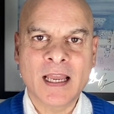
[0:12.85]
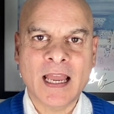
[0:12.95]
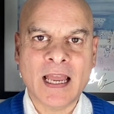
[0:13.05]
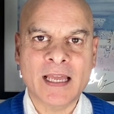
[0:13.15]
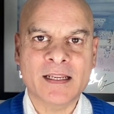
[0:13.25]

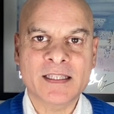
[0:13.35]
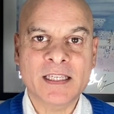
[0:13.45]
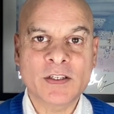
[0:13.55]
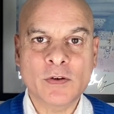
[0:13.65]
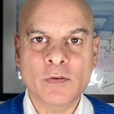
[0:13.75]
And I said
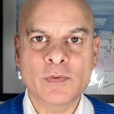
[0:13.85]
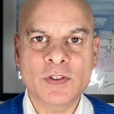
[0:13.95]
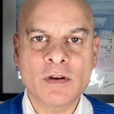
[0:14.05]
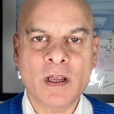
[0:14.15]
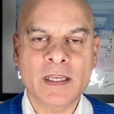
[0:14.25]
to her, look, would
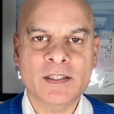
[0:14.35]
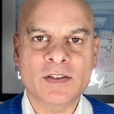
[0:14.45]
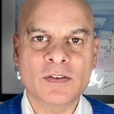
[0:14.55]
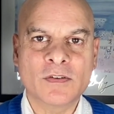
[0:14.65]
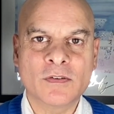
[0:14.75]
you like
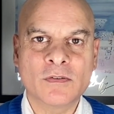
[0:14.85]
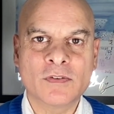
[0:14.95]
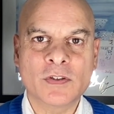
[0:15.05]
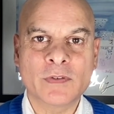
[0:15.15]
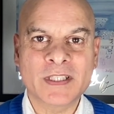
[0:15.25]
to
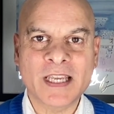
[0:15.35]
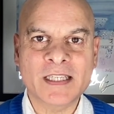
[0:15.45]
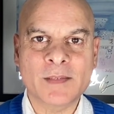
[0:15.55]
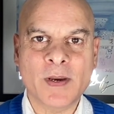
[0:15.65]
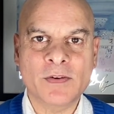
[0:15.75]
do a
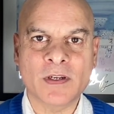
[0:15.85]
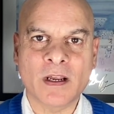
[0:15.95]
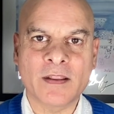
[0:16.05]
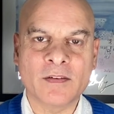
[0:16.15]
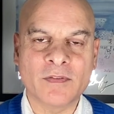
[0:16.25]
testimonial,
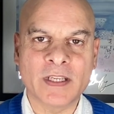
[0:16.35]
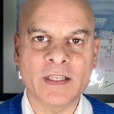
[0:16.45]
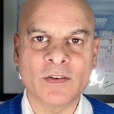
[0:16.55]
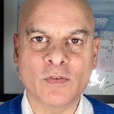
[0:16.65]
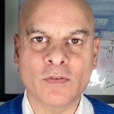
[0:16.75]
either
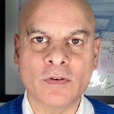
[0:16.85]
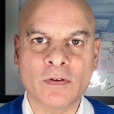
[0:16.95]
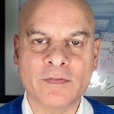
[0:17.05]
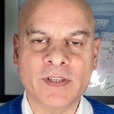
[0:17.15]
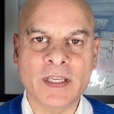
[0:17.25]
written or
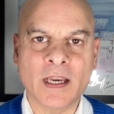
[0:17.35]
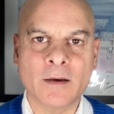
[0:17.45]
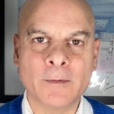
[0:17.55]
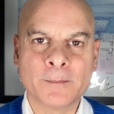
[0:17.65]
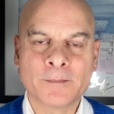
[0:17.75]
video?